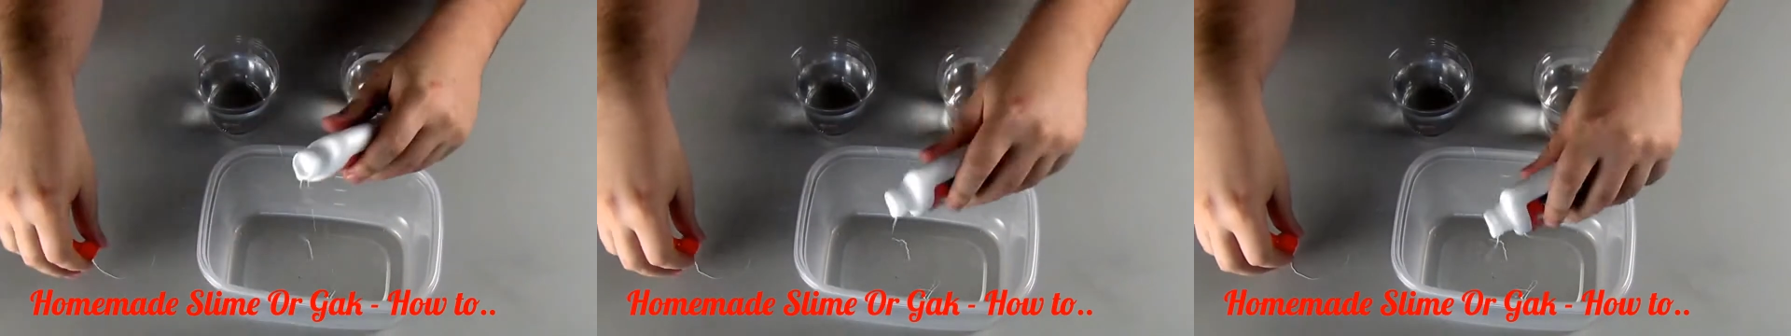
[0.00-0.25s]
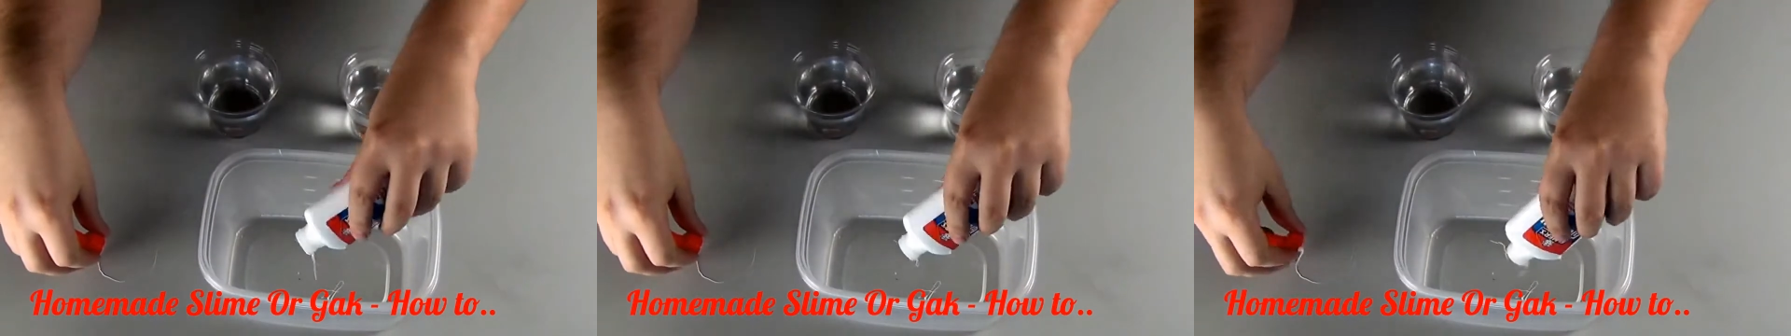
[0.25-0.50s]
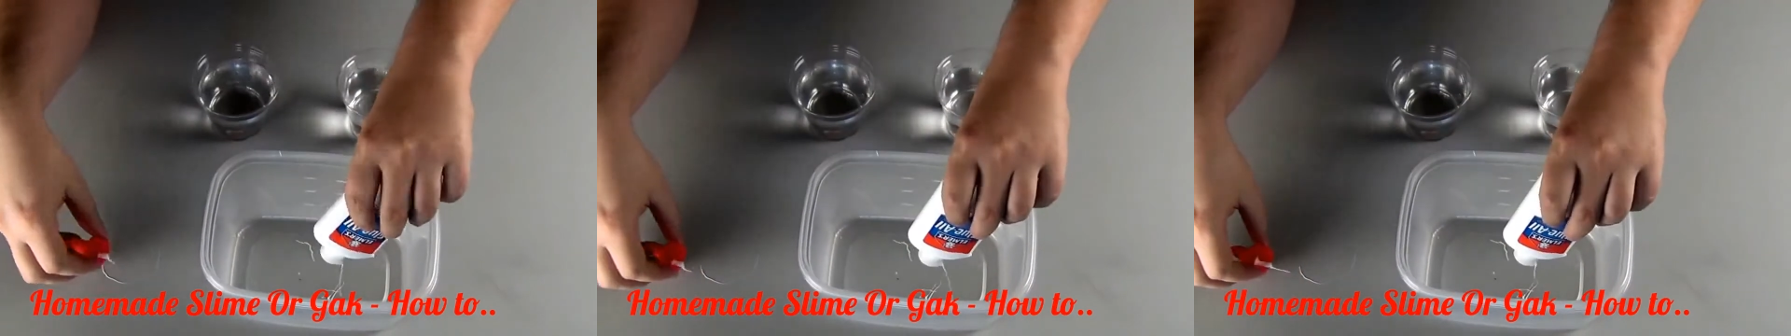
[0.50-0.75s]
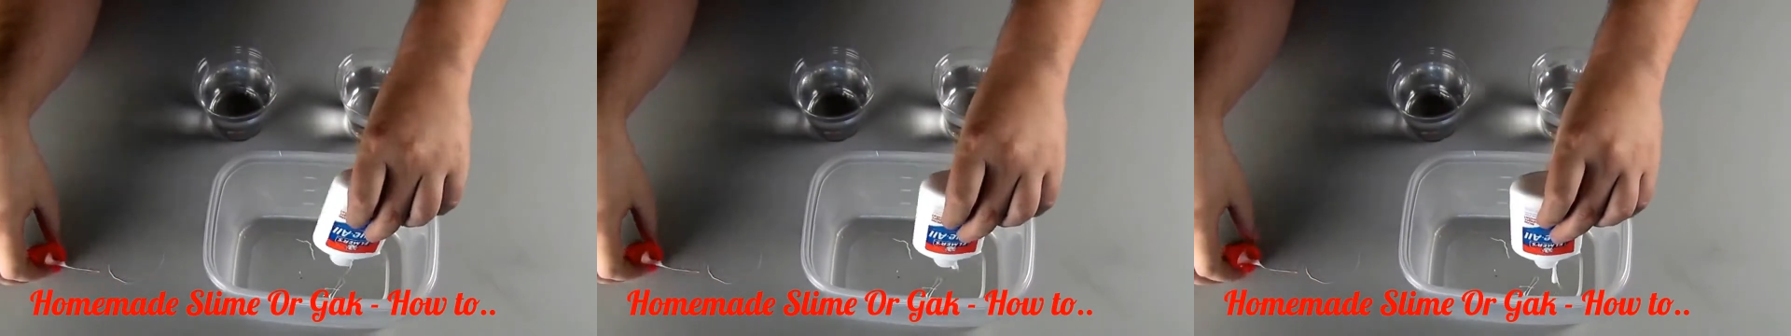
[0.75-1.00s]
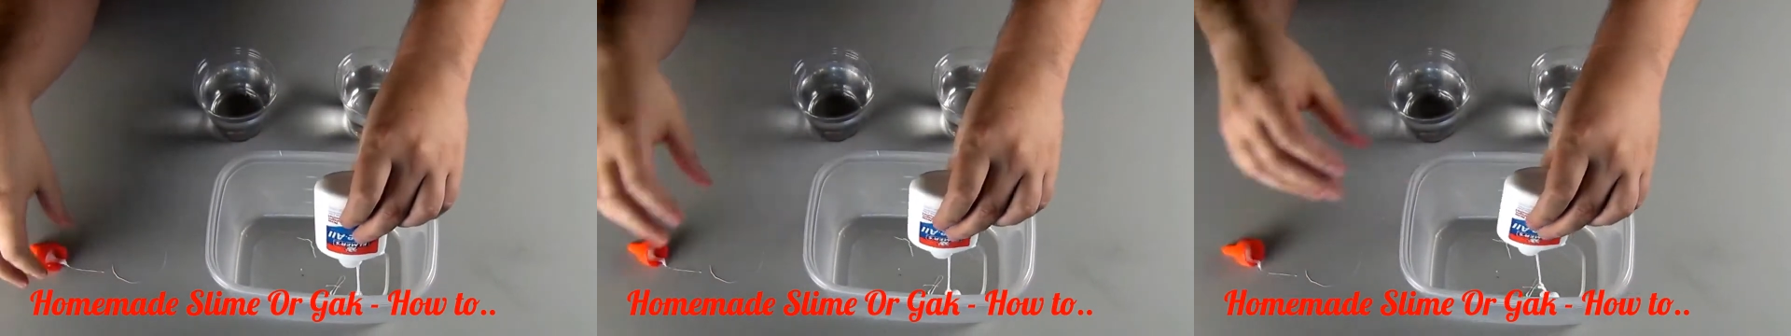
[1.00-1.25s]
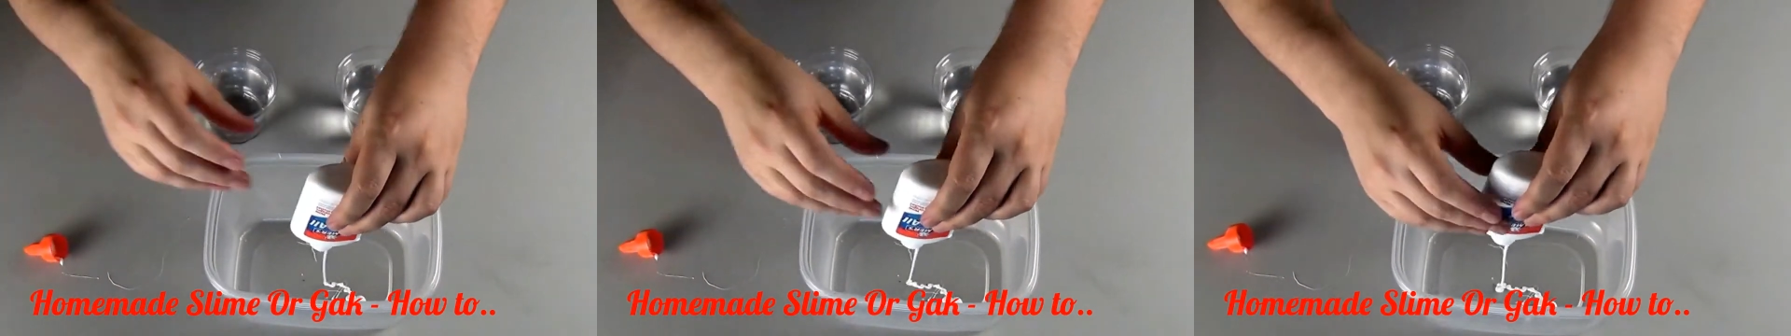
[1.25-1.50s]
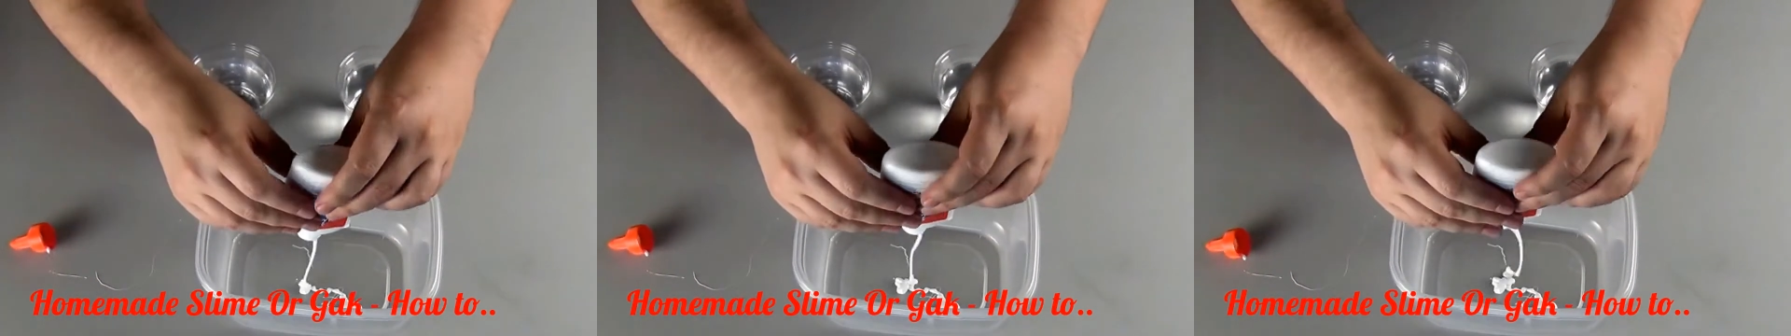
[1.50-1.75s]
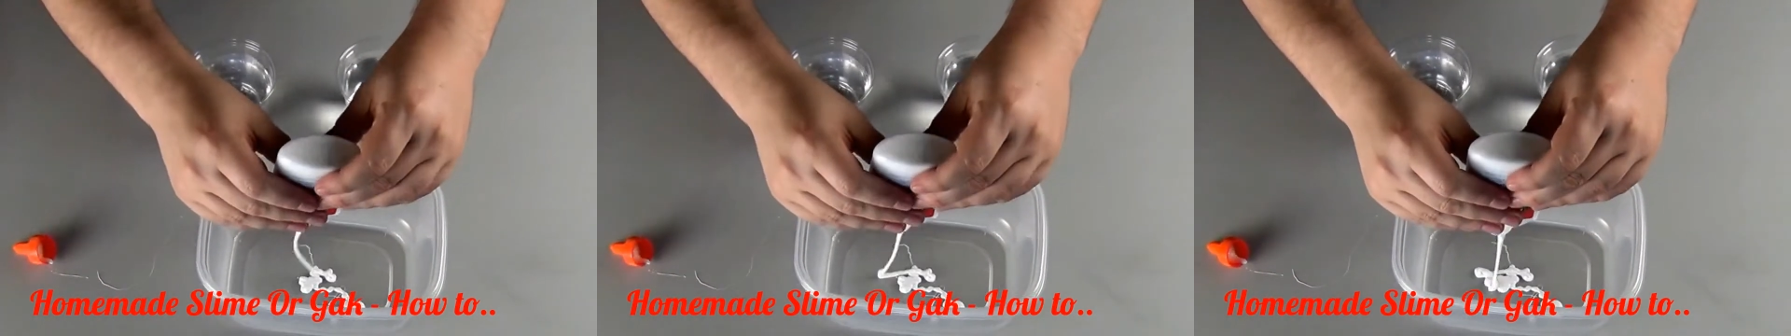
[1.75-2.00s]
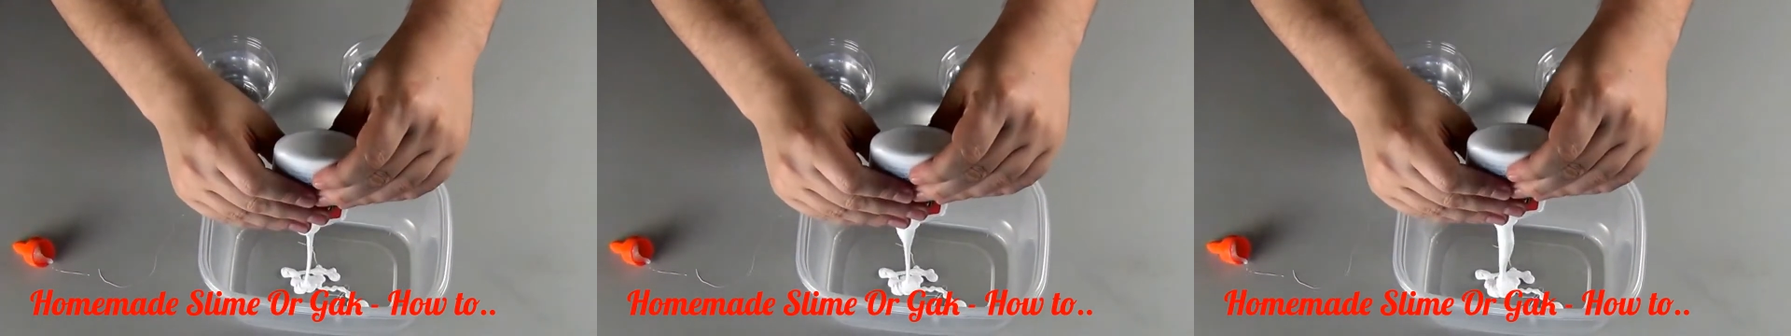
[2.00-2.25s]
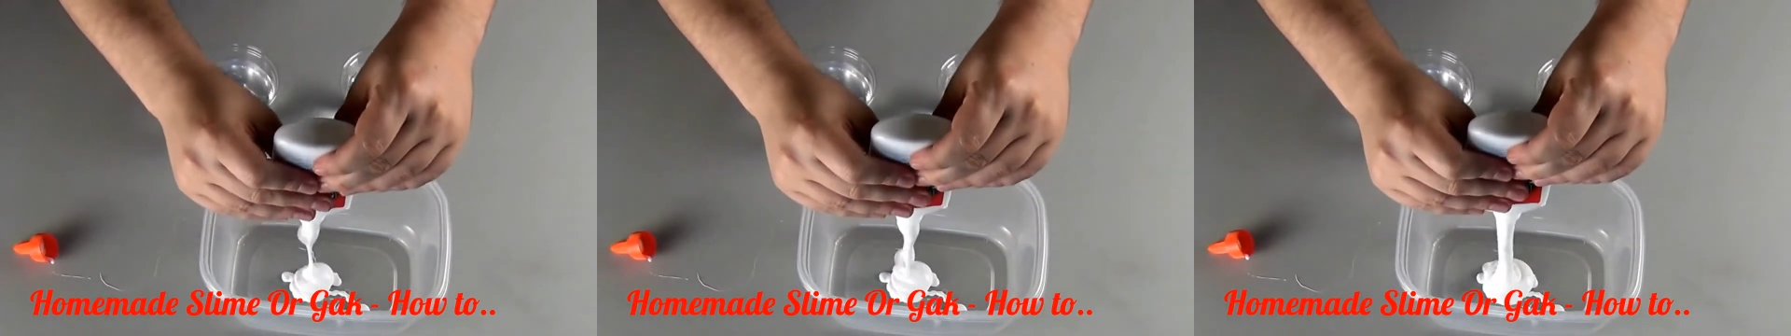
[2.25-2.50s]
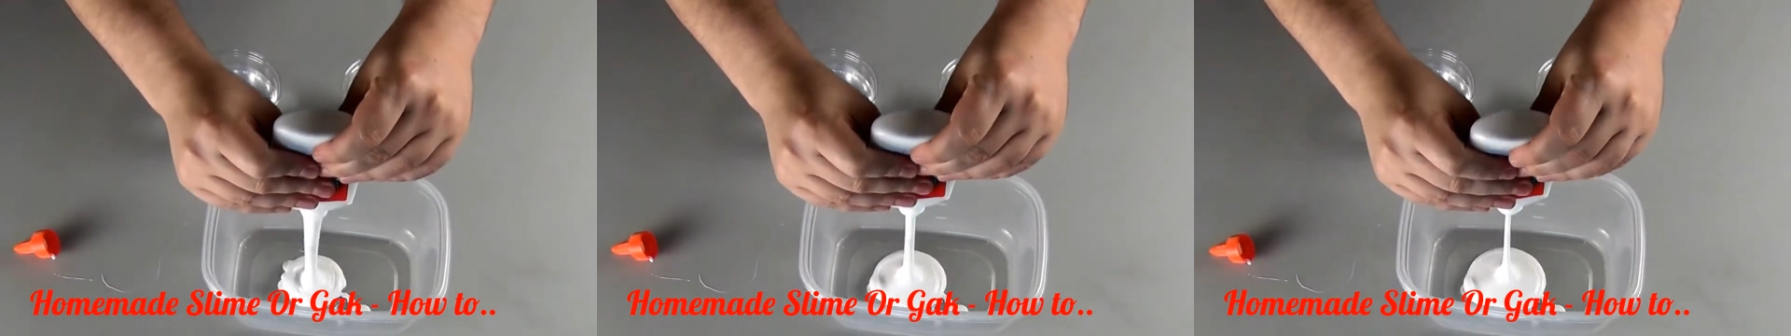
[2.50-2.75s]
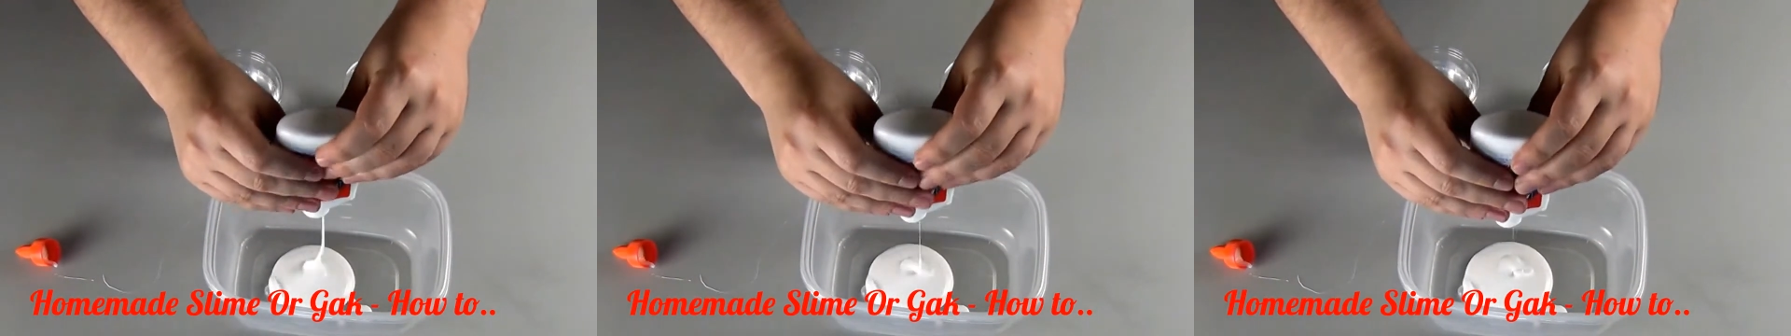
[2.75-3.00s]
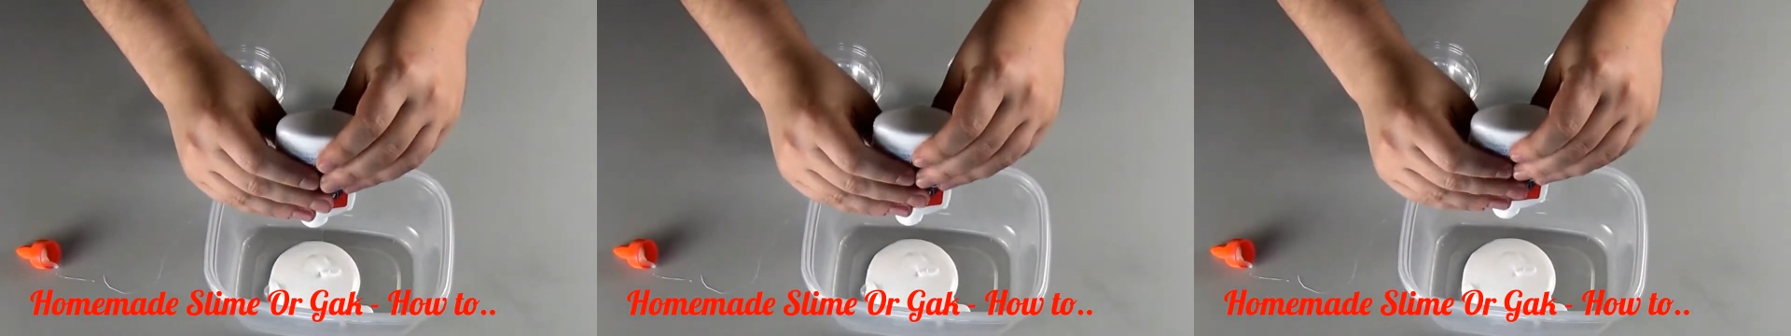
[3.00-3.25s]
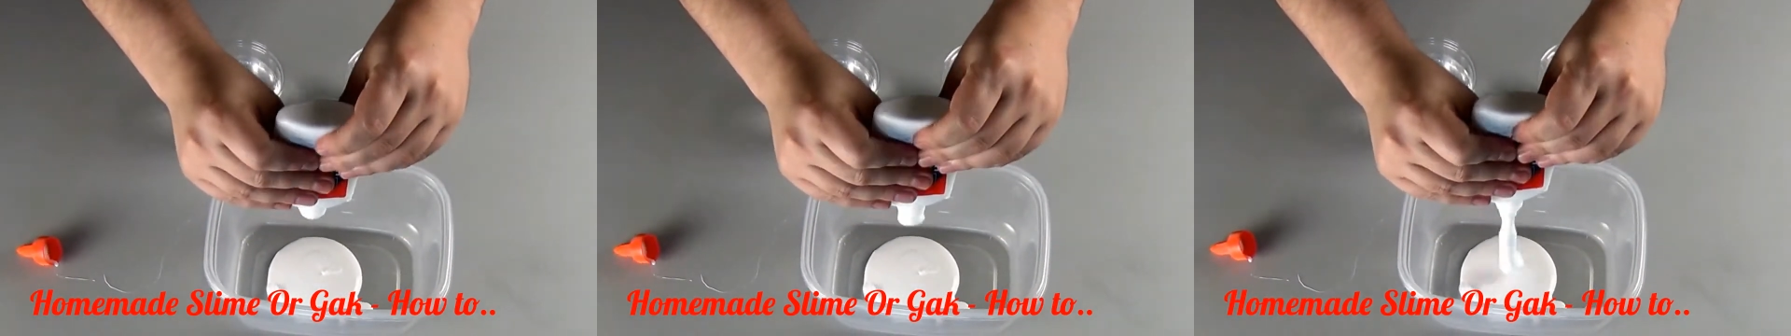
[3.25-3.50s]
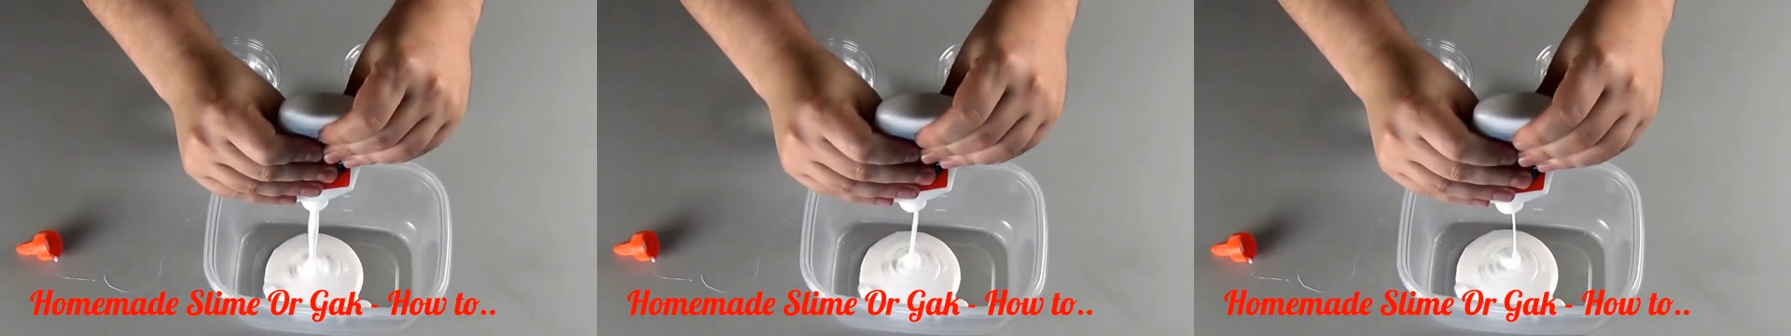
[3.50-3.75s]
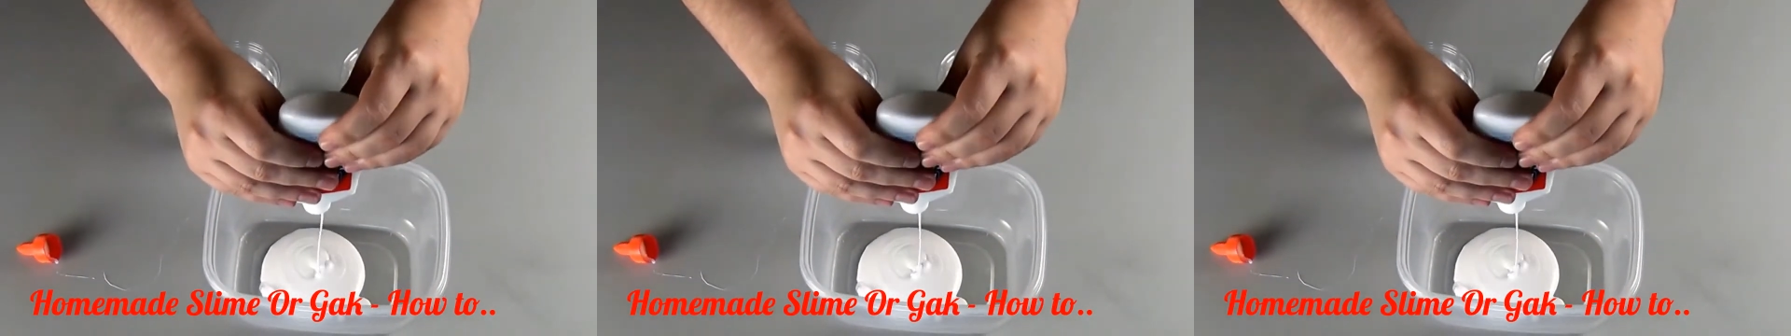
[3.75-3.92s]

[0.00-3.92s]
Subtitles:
(no speaker visible)